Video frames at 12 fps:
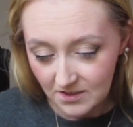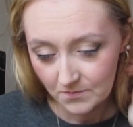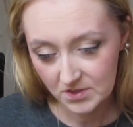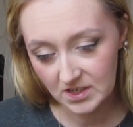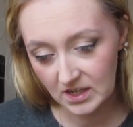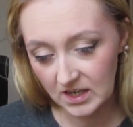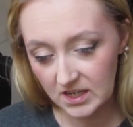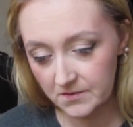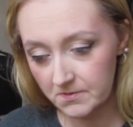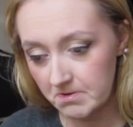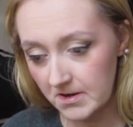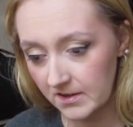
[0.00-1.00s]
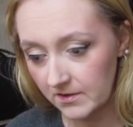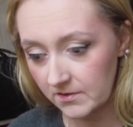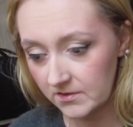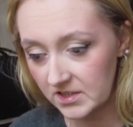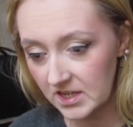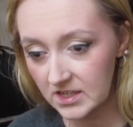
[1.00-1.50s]
But I have
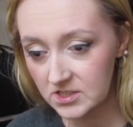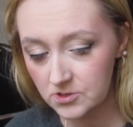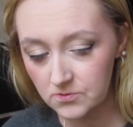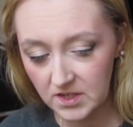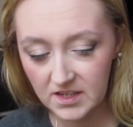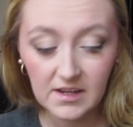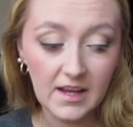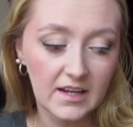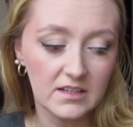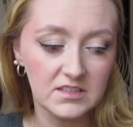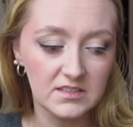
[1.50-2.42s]
yet to get a